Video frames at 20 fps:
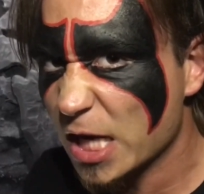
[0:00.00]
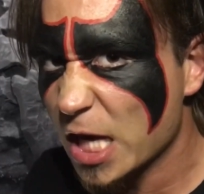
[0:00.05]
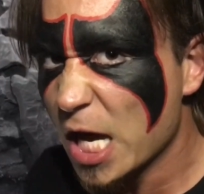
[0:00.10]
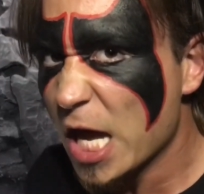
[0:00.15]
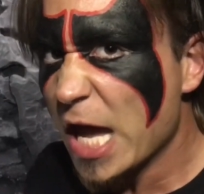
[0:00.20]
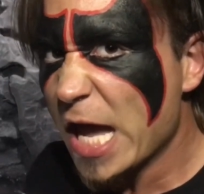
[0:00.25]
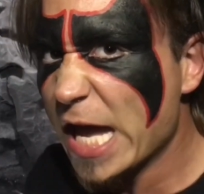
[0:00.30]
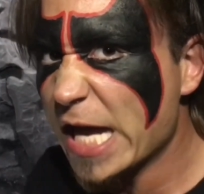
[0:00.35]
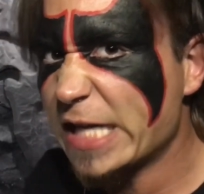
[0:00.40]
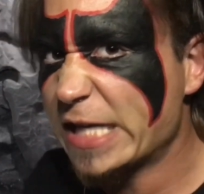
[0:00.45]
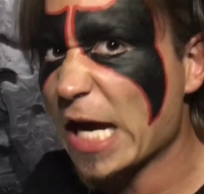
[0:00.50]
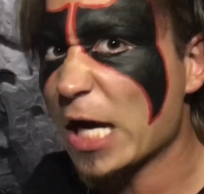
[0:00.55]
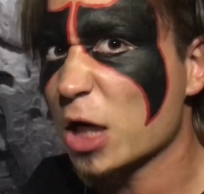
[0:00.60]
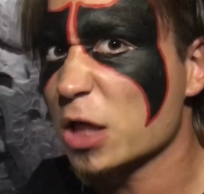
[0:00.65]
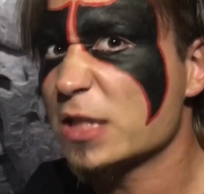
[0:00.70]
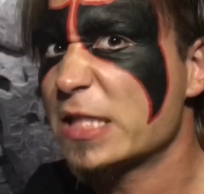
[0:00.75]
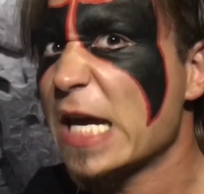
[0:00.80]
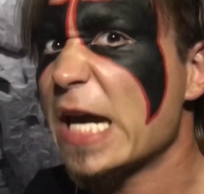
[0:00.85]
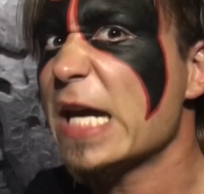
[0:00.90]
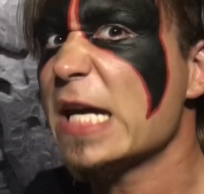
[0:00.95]
He
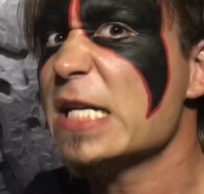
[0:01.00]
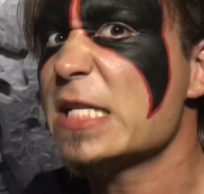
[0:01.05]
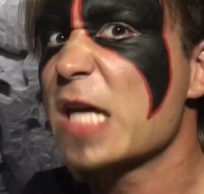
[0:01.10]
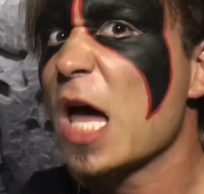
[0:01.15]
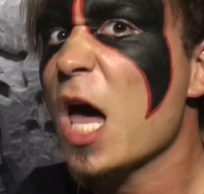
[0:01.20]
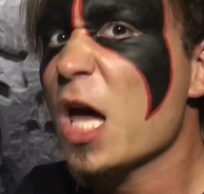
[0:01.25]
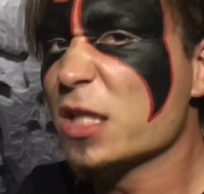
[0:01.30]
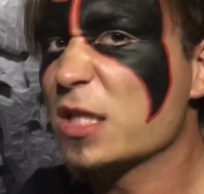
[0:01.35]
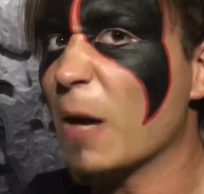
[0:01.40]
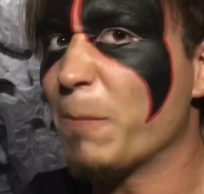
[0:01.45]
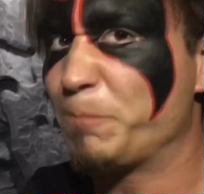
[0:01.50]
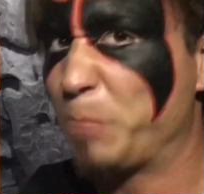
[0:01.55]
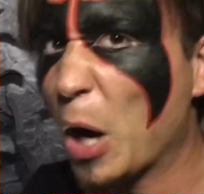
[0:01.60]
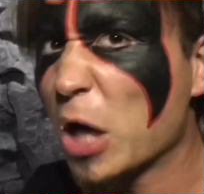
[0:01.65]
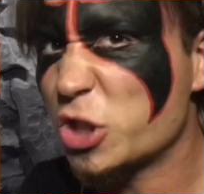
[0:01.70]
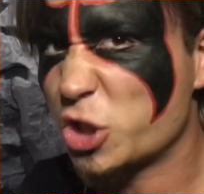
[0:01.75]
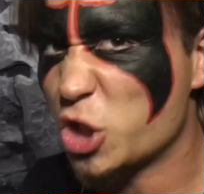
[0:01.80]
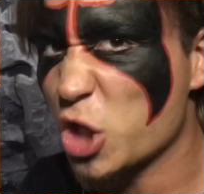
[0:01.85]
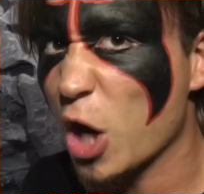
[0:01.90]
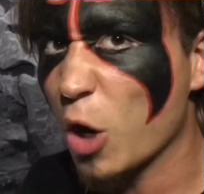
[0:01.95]
guarantees to put
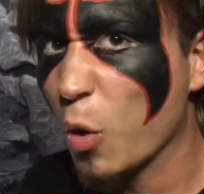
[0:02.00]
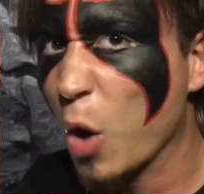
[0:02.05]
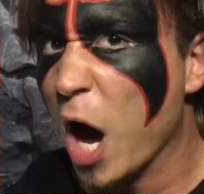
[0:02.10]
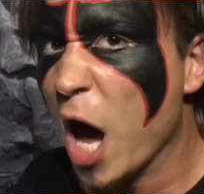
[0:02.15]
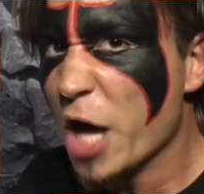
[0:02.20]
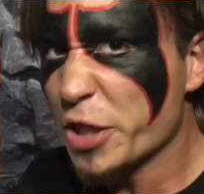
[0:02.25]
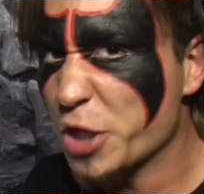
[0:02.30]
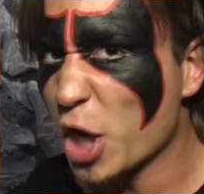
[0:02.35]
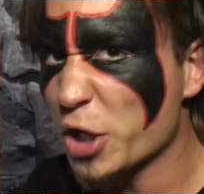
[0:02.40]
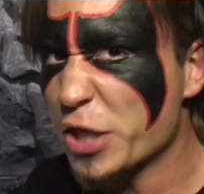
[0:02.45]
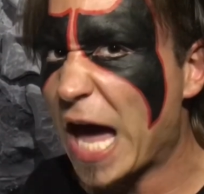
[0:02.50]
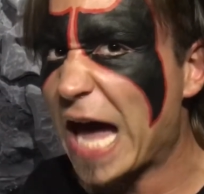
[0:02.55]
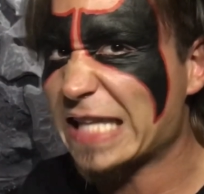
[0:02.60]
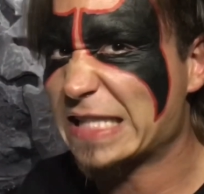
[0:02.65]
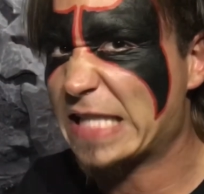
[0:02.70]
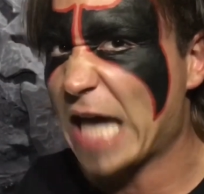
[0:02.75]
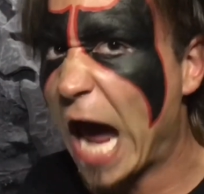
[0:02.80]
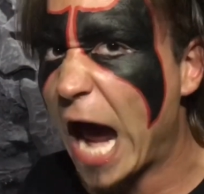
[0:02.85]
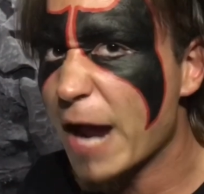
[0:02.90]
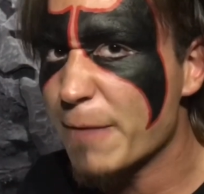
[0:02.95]
you through that
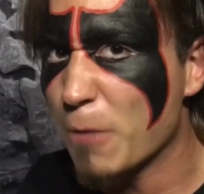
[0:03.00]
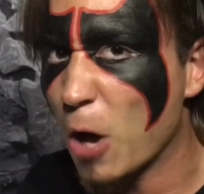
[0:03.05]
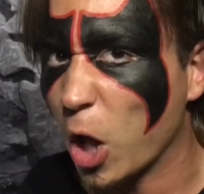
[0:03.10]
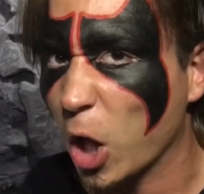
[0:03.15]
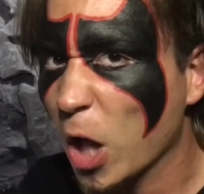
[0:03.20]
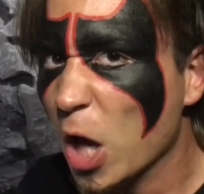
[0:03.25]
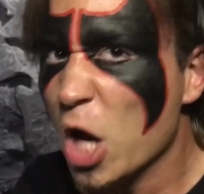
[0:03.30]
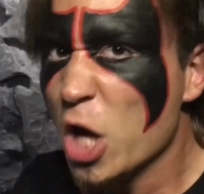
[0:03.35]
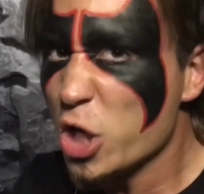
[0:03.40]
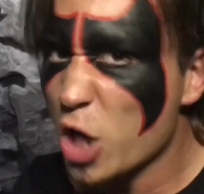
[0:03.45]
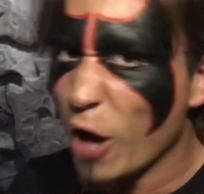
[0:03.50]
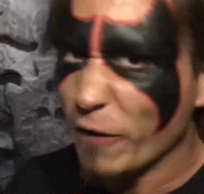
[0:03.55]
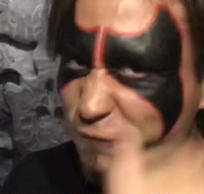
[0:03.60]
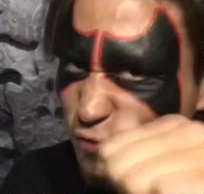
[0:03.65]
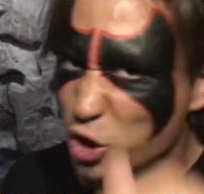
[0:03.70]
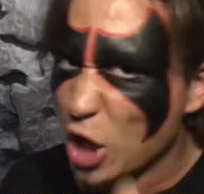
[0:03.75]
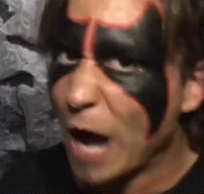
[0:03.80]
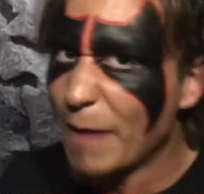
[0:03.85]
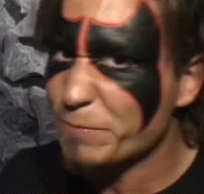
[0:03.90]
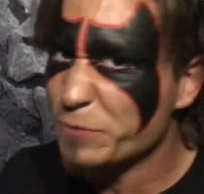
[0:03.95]
table. You've
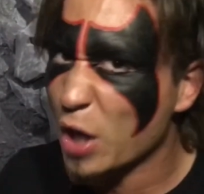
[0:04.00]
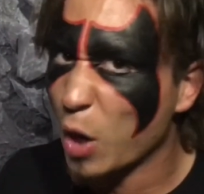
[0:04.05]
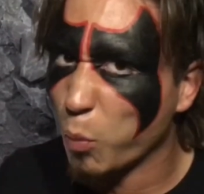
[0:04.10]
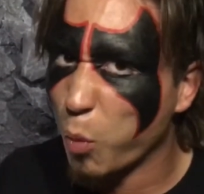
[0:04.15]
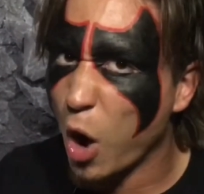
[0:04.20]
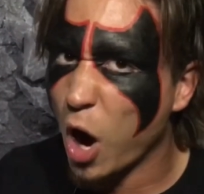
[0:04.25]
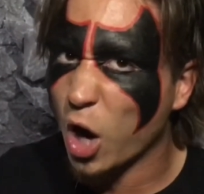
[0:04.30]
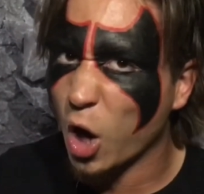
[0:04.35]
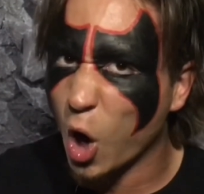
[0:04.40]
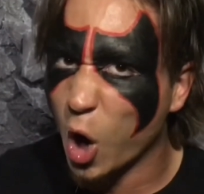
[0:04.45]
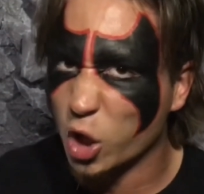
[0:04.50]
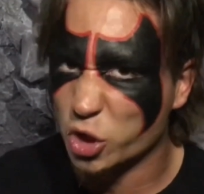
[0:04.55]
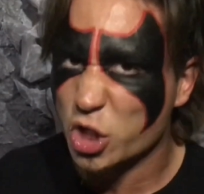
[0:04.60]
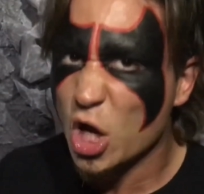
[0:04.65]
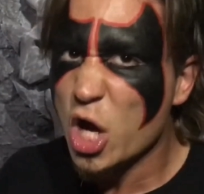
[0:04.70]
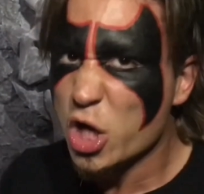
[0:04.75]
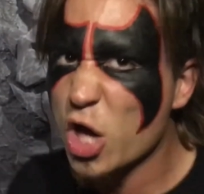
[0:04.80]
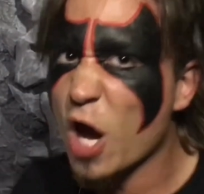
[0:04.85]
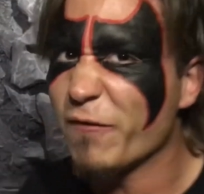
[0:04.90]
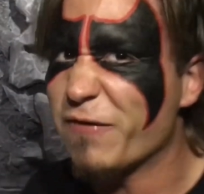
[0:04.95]
jumped the Warhorse.
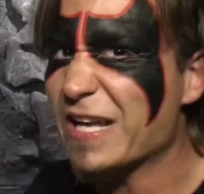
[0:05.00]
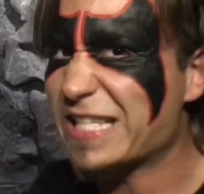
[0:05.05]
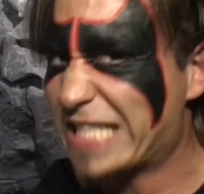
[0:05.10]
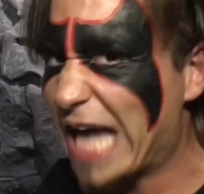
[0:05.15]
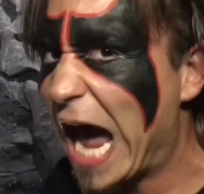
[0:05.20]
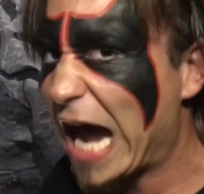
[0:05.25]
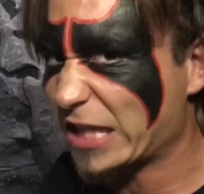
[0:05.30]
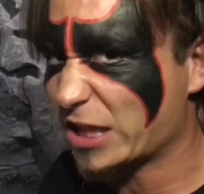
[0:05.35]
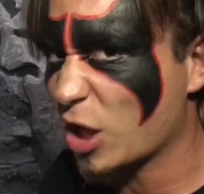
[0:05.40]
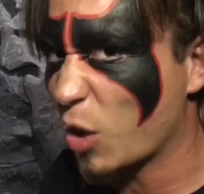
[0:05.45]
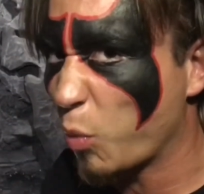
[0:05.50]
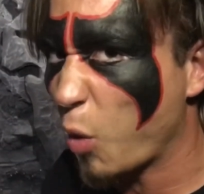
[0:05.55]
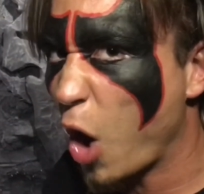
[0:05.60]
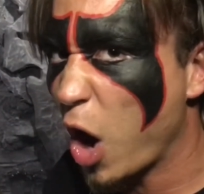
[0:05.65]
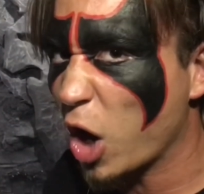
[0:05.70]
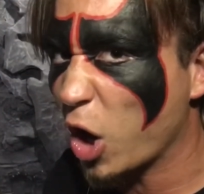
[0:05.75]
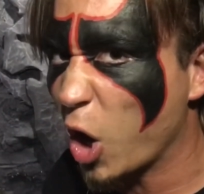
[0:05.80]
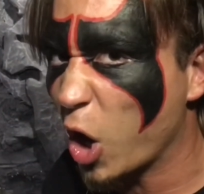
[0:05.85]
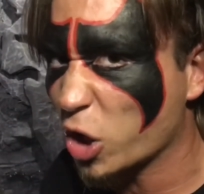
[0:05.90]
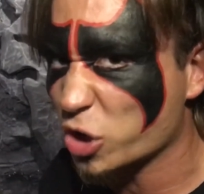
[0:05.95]
You've attacked the
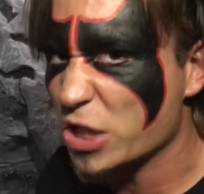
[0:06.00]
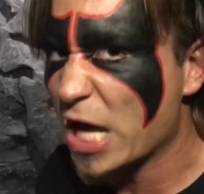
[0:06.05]
Warhorse.